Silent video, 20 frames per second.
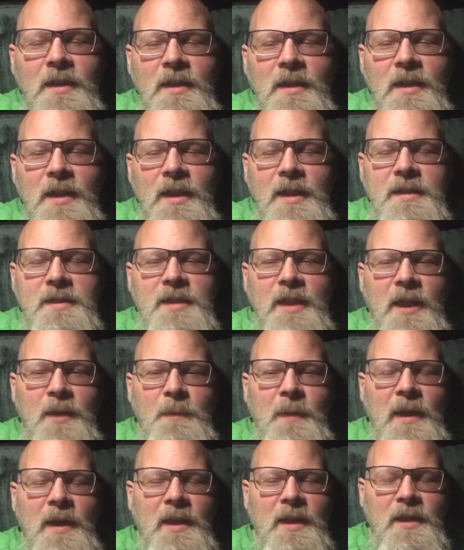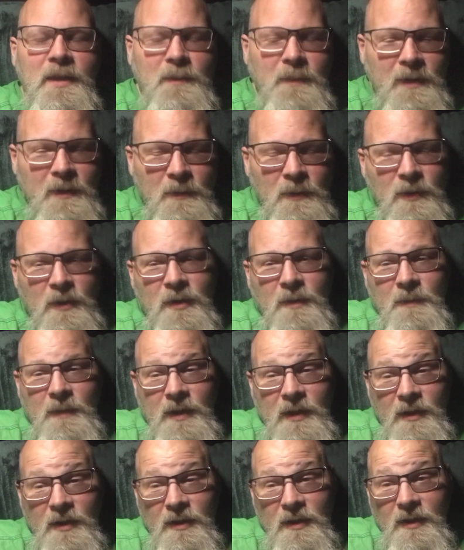Let's talk about a little bit more of
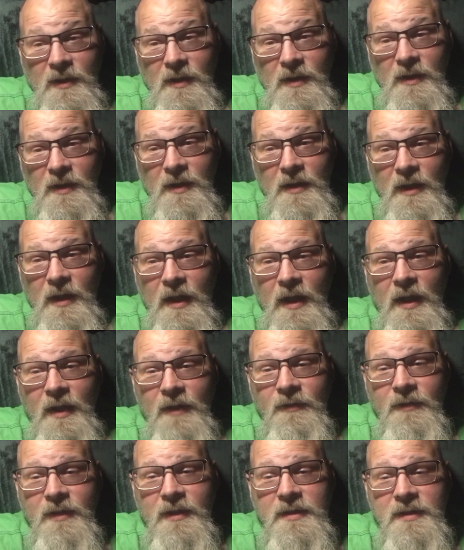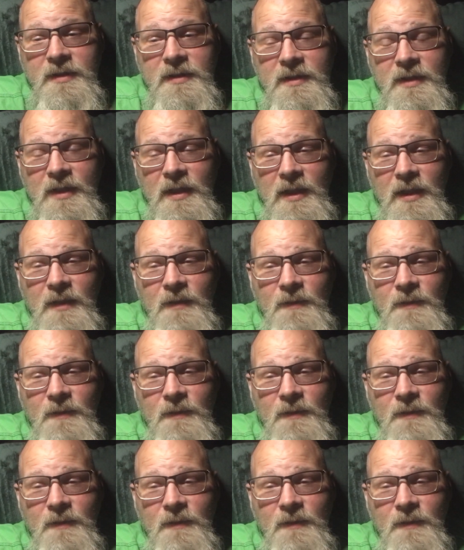my rare life. Let's see.